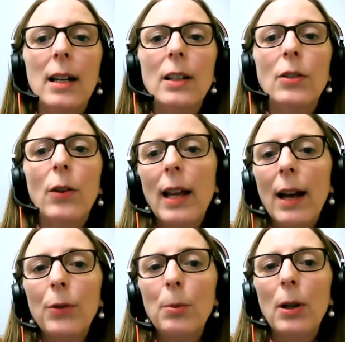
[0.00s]
So they
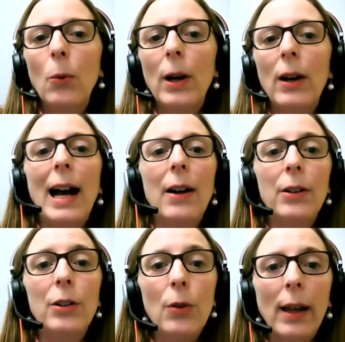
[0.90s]
have to be aware how to
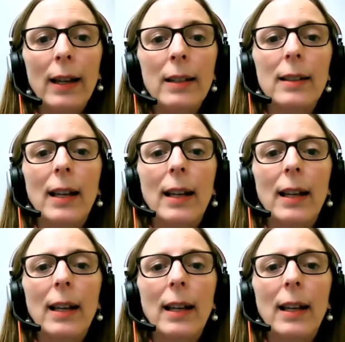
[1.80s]
do that,